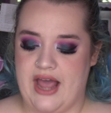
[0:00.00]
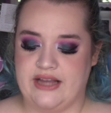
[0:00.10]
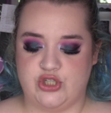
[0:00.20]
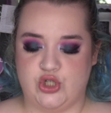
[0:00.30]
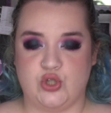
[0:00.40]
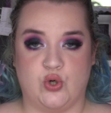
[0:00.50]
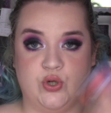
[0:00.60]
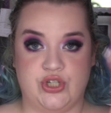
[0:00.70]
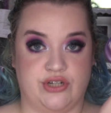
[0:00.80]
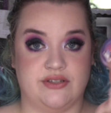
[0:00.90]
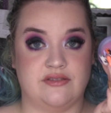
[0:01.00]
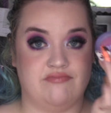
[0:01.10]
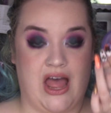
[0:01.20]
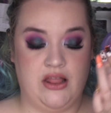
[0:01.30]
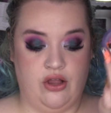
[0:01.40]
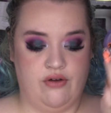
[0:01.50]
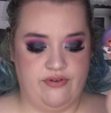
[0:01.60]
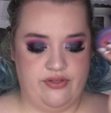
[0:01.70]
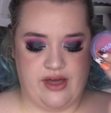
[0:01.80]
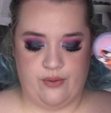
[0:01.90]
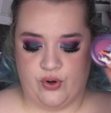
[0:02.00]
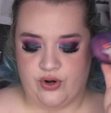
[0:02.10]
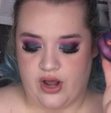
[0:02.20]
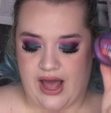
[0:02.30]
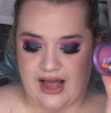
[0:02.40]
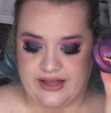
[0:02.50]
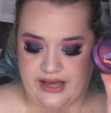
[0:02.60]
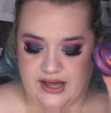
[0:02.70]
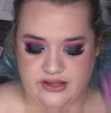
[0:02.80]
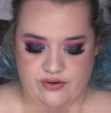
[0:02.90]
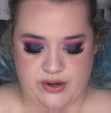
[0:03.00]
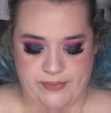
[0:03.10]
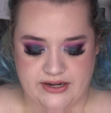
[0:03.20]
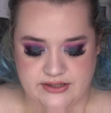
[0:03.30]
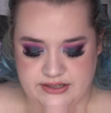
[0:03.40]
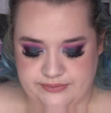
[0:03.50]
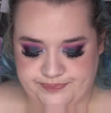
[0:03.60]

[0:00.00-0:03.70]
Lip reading: It's just gorgeous. I love that one. Highly, highly recommend.